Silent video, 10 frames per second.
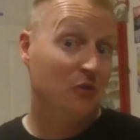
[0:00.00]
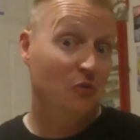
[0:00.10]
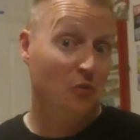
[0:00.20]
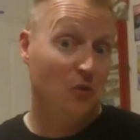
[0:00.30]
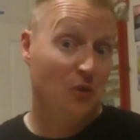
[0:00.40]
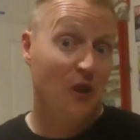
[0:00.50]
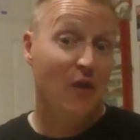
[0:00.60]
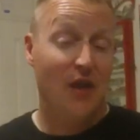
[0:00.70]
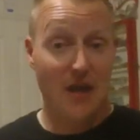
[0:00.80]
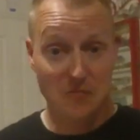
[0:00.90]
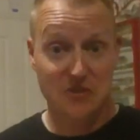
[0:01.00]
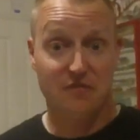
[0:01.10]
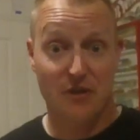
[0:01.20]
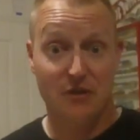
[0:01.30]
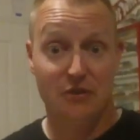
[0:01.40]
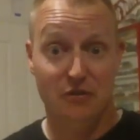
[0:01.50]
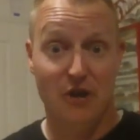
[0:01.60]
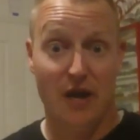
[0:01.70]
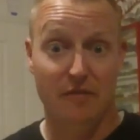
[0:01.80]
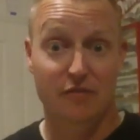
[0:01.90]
cool and was fun to drive.